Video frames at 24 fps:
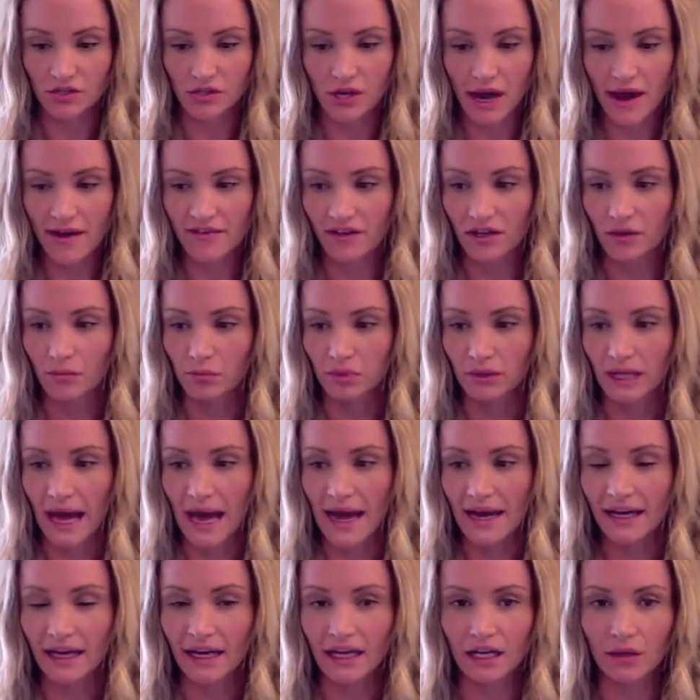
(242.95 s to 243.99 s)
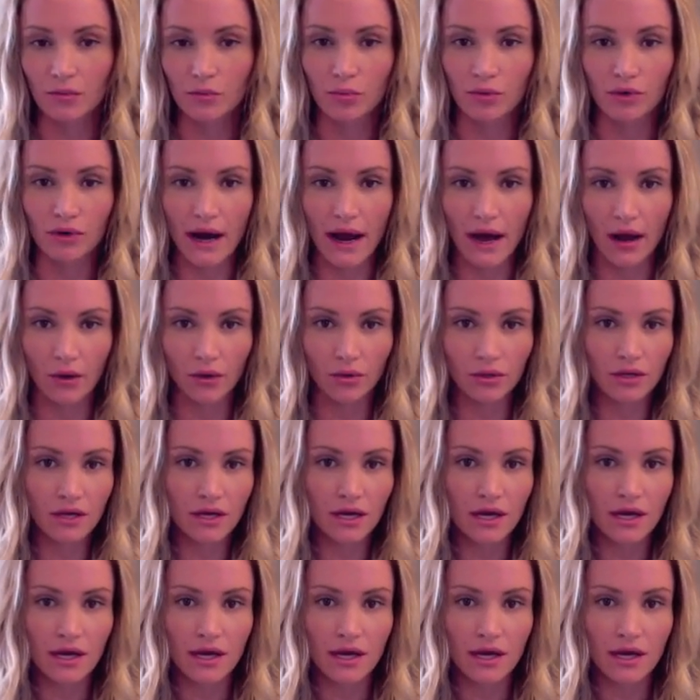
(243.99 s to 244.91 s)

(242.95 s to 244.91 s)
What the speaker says: So I have it in a black and a brown.